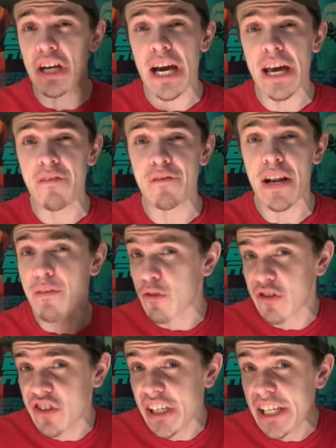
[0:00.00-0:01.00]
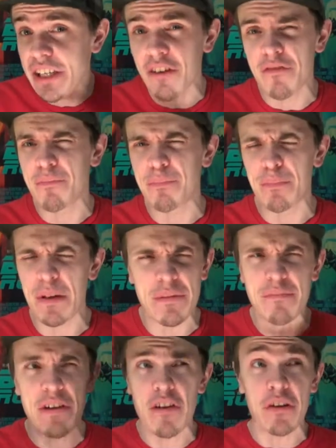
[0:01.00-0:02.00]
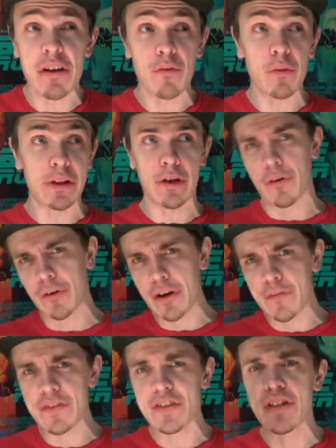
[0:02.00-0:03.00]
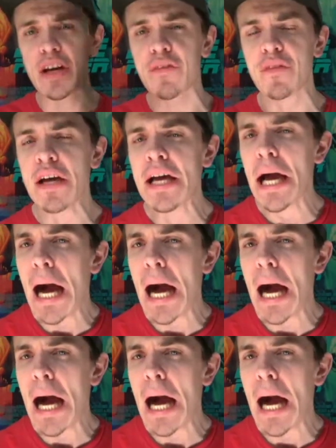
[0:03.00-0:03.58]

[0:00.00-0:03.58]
I have never seen or never even really heard of and stuff.